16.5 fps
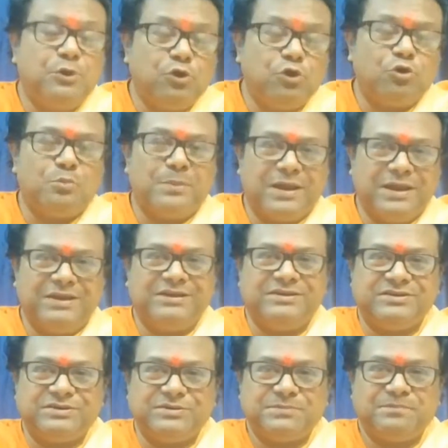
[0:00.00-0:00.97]
mind,
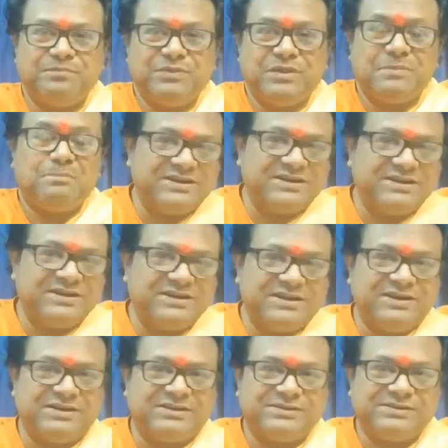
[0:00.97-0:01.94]
pure
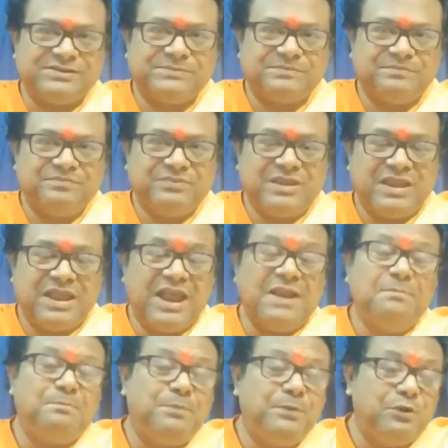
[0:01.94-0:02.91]
intellect,
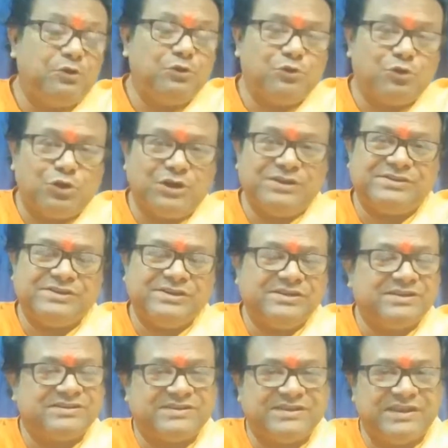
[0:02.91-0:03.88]
and pure
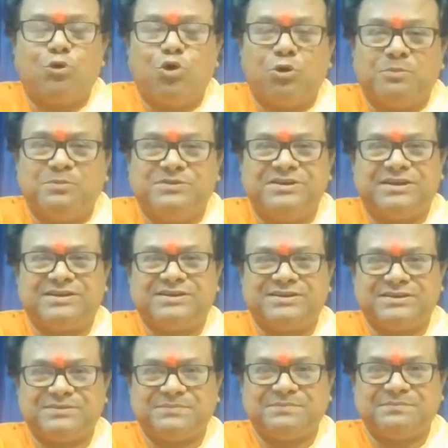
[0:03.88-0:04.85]
knowledge without any
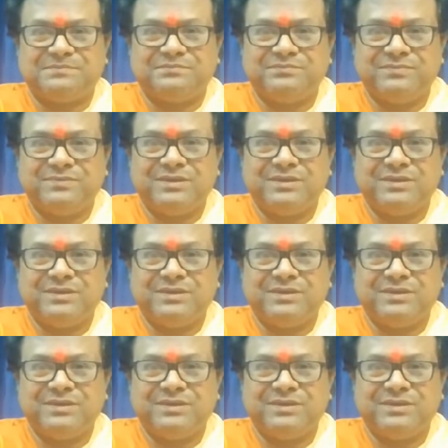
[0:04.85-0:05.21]
object.